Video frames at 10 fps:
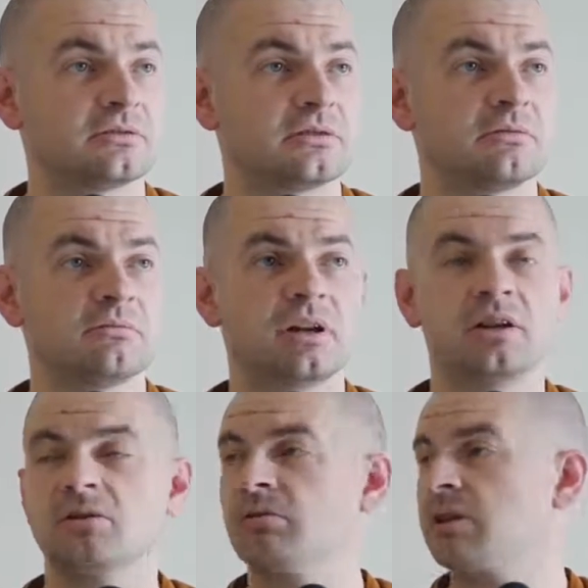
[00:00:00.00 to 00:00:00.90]

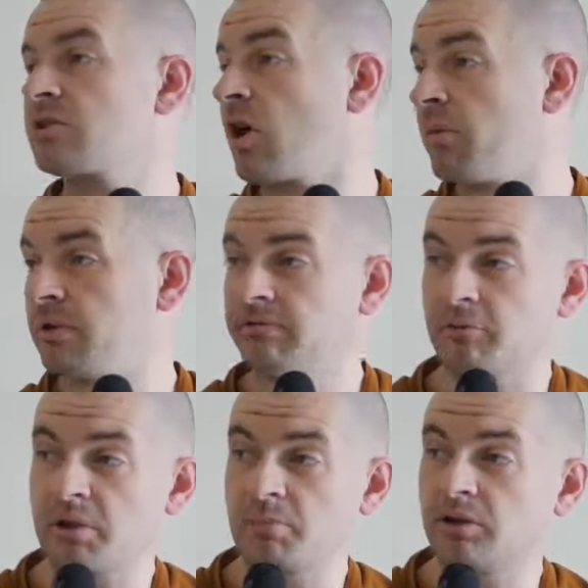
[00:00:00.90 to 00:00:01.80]
where it's common for
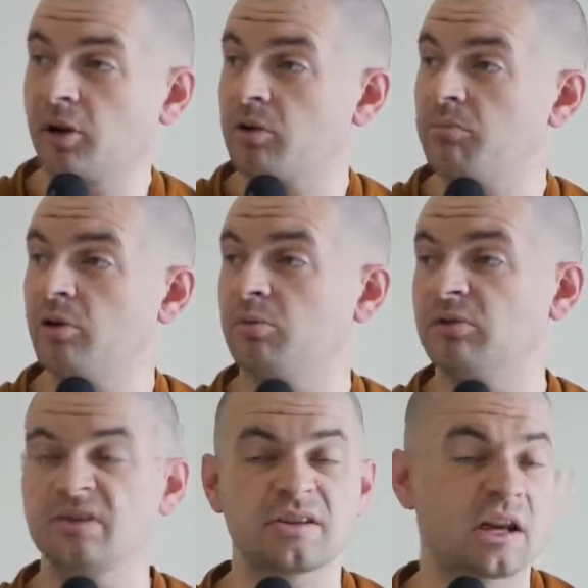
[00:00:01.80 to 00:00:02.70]
people to go to Burma
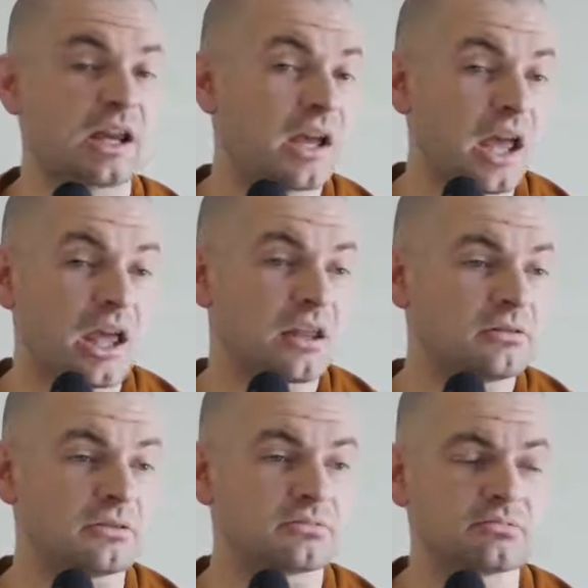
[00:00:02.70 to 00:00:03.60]
and say, ah,
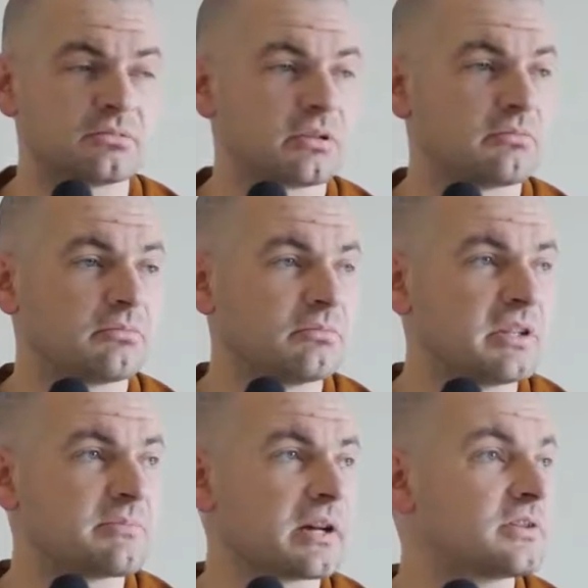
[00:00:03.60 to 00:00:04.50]
look, these
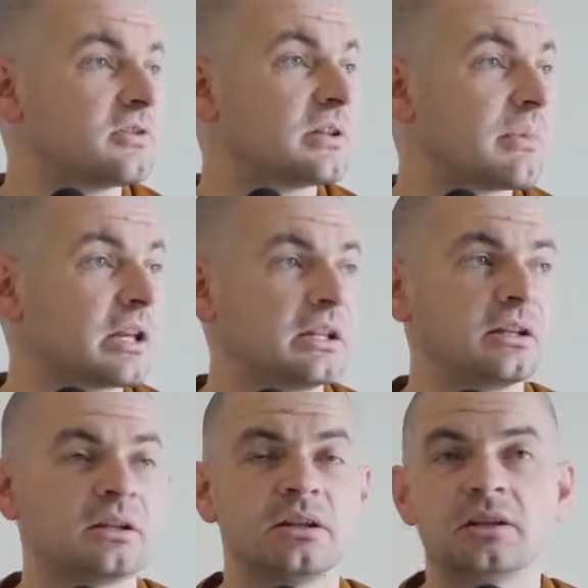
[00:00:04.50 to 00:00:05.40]
monks are using money.
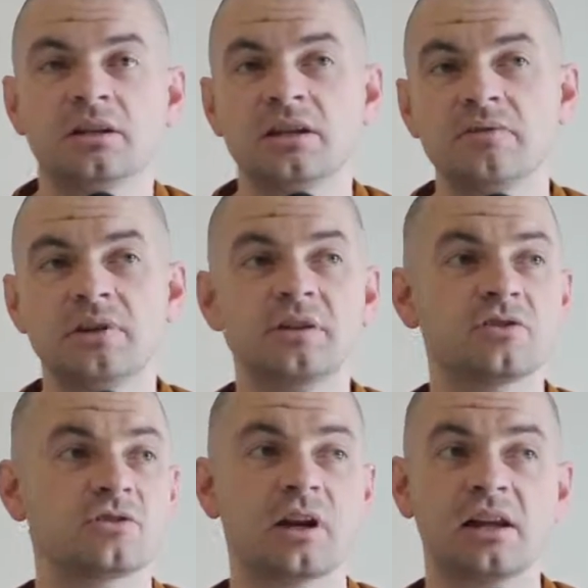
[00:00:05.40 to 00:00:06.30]
Even in
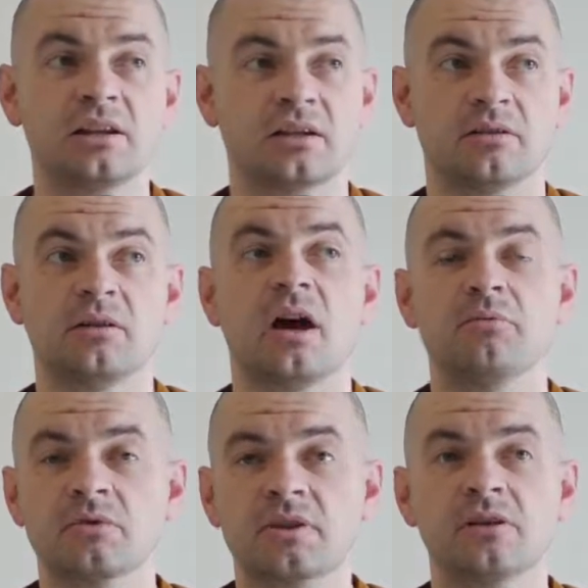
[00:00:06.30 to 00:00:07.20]
Australia, I
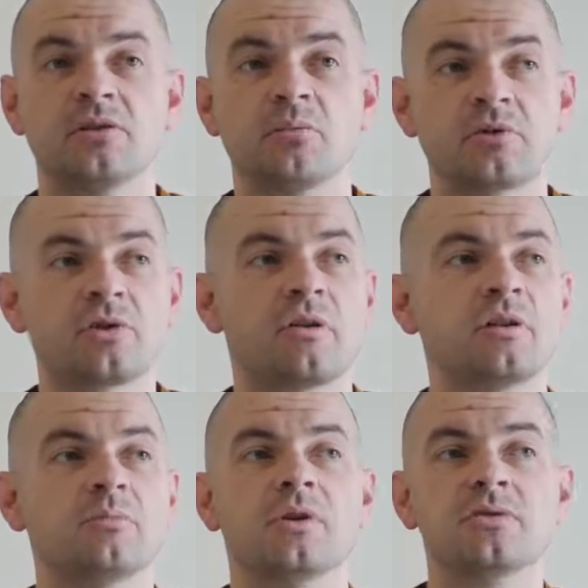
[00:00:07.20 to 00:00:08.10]
would tell you the majority of
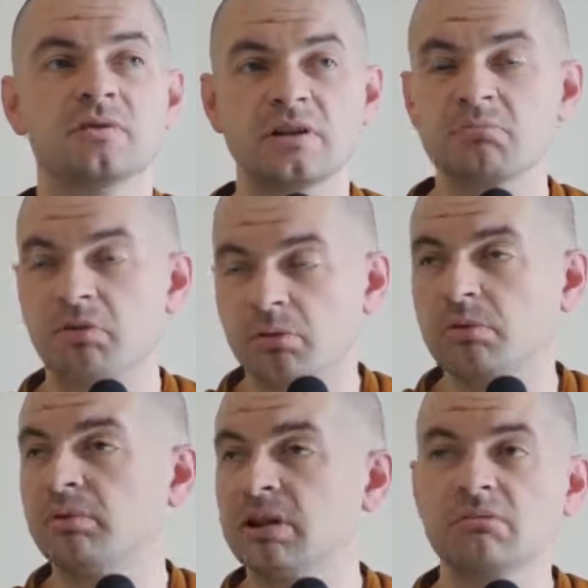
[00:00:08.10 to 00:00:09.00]
monasteries,
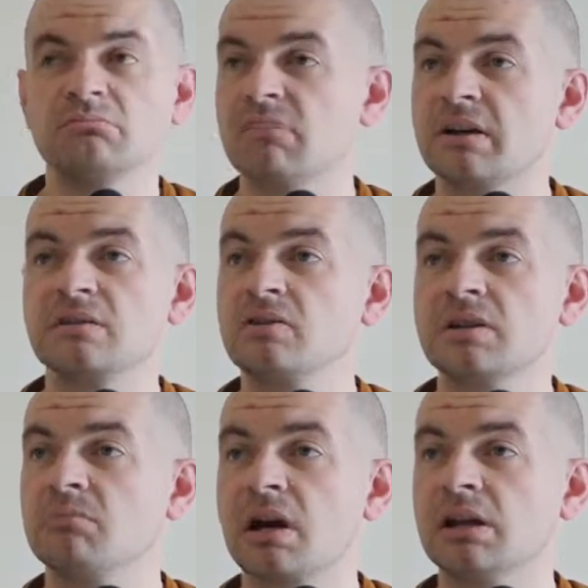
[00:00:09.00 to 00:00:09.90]
probably monks are
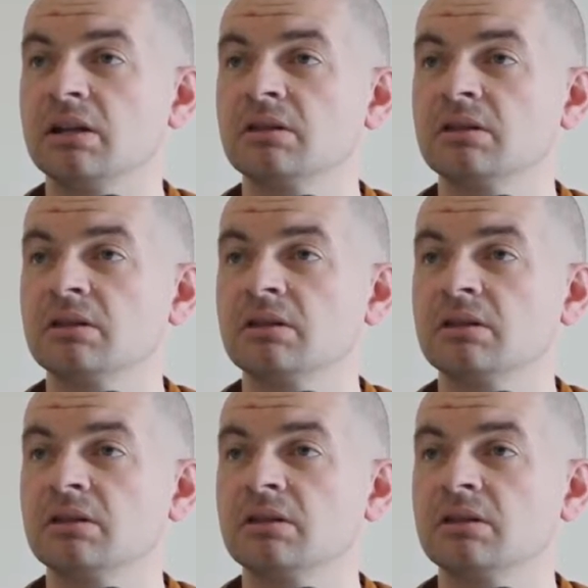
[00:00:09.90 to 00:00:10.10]
using money.